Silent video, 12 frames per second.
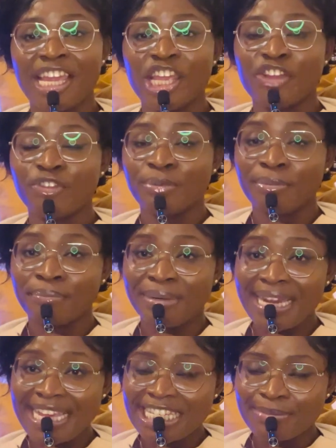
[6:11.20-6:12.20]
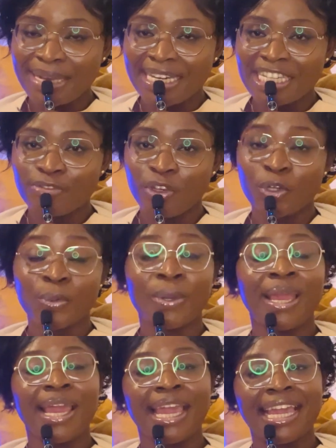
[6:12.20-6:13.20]
If you've been blessed by this video,
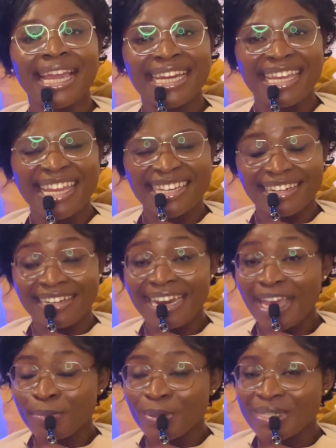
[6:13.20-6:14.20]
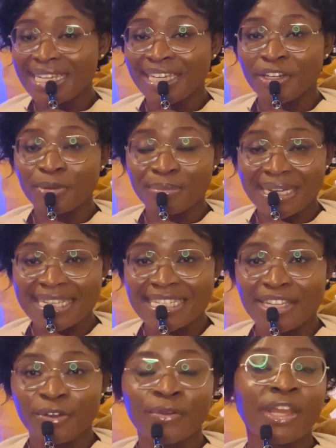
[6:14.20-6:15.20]
kindly hit the like button. God
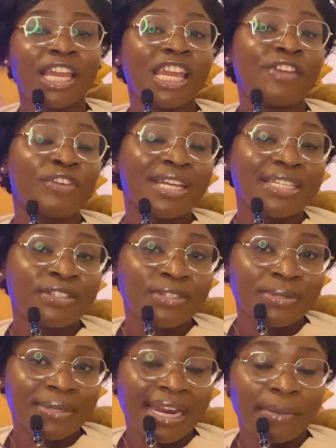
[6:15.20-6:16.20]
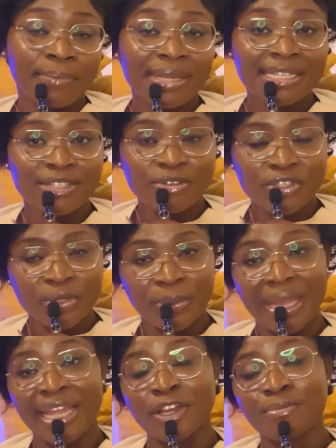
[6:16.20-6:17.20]
bless you. If you're yet to subscribe, please do
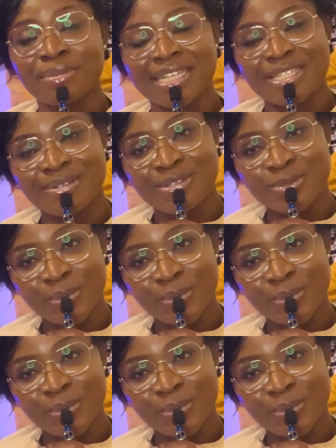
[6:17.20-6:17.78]
so, and God bless you as